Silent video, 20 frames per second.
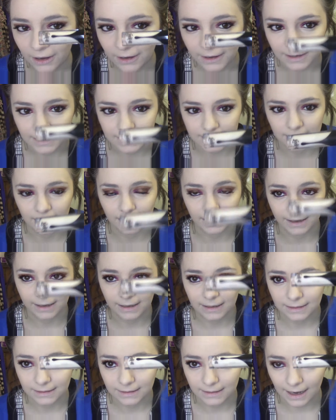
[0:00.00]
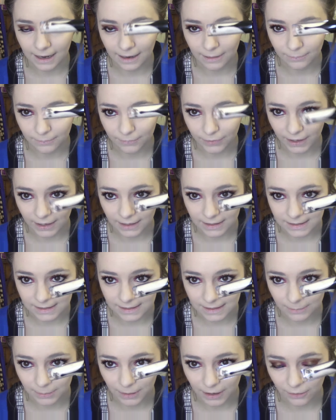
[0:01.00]
It's like, damn, that
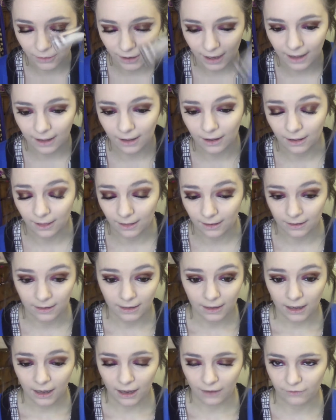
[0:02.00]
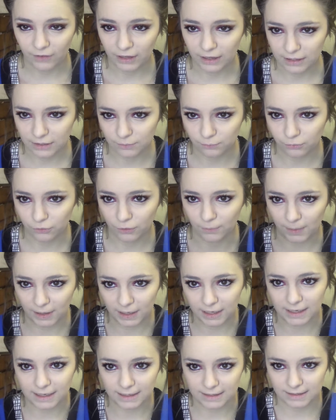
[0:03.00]
is a pale colour. I think this probably
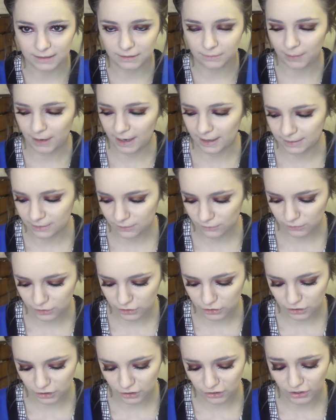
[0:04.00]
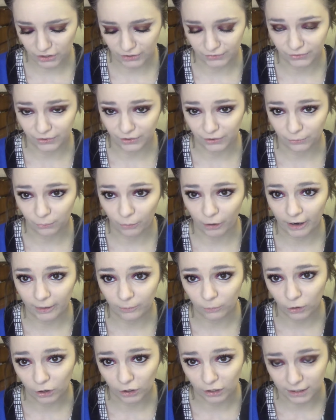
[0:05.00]
is the palest one they do, other than the white
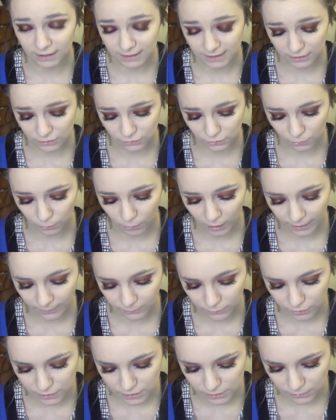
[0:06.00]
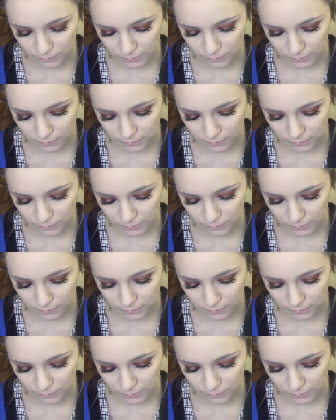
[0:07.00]
one, because they do a white one as